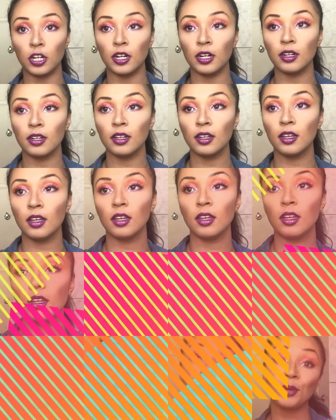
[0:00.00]

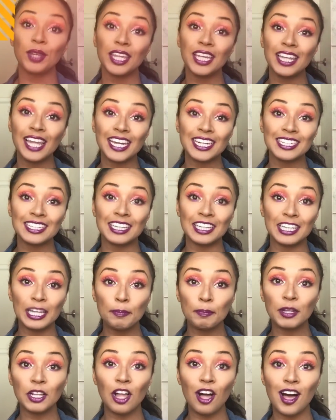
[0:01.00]
And I really liked the
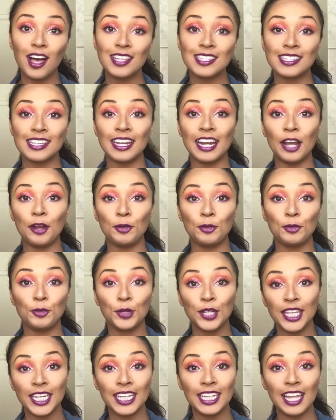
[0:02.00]
lip gloss, and I
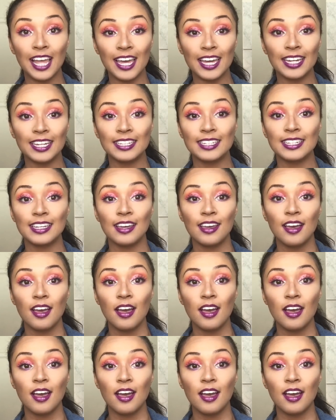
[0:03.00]
really liked